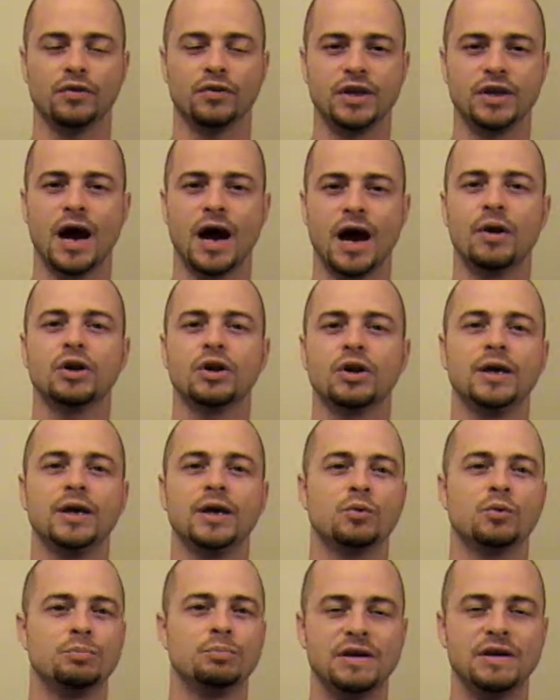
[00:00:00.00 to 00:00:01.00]
The irony
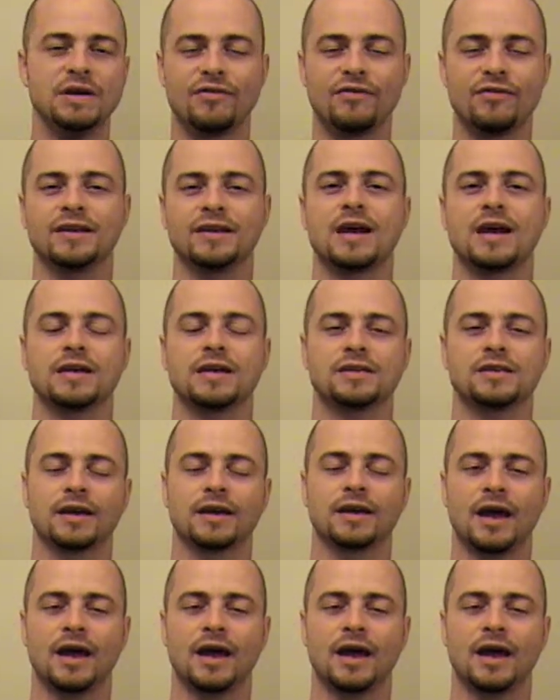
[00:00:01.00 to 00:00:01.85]
would be fantastic.